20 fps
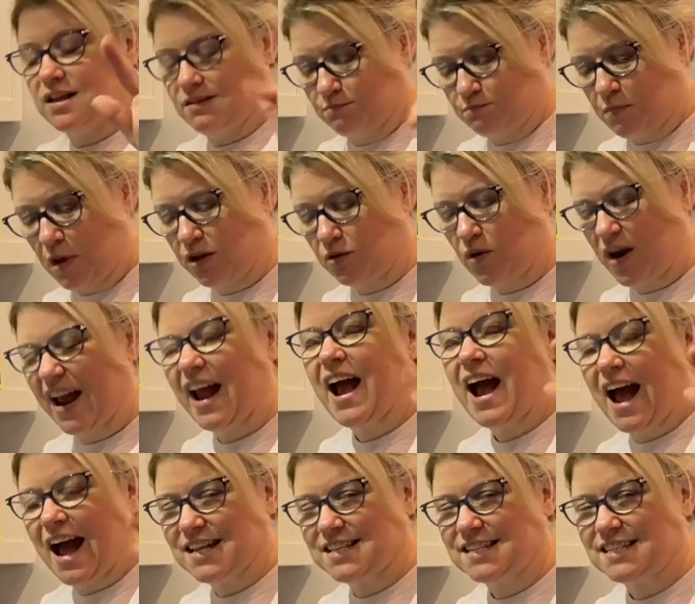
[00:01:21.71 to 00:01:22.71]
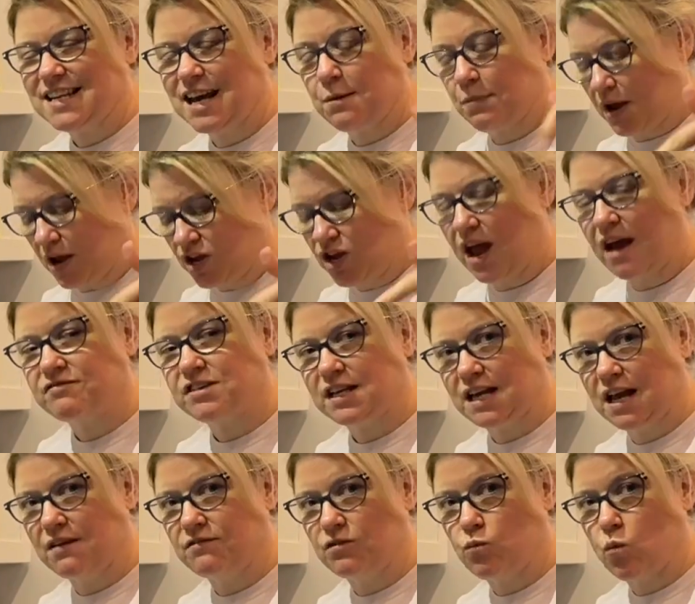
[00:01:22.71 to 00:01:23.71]
By the way, that's a tip. You have to
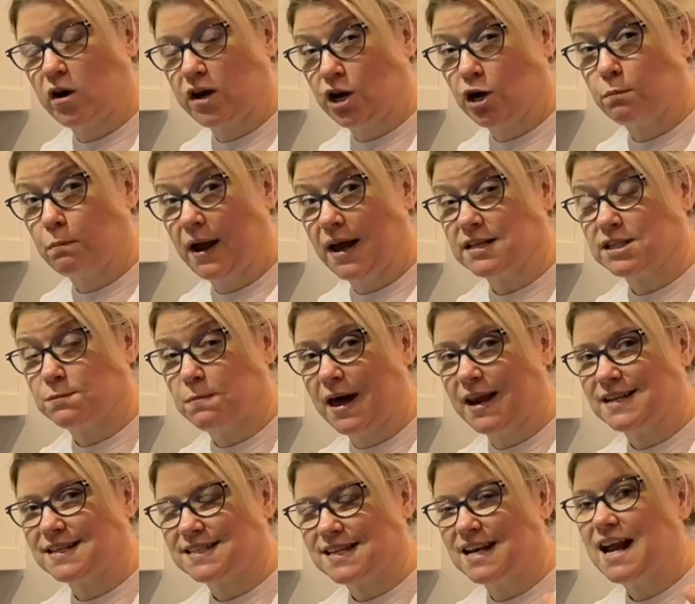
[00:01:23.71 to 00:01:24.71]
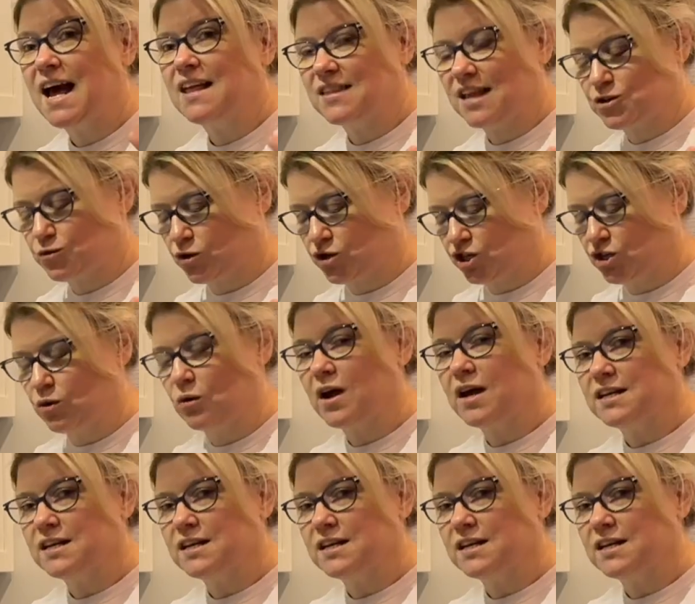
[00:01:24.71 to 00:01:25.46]
give one of your pets medicine. That's what you do.